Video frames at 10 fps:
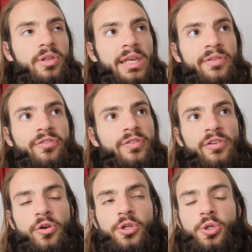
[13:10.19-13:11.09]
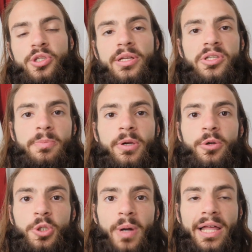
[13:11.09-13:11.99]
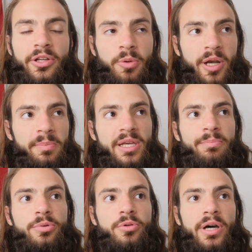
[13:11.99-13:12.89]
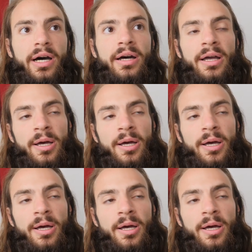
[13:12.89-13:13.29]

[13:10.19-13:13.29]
If you're interested in spirituality, you want to be a Buddha,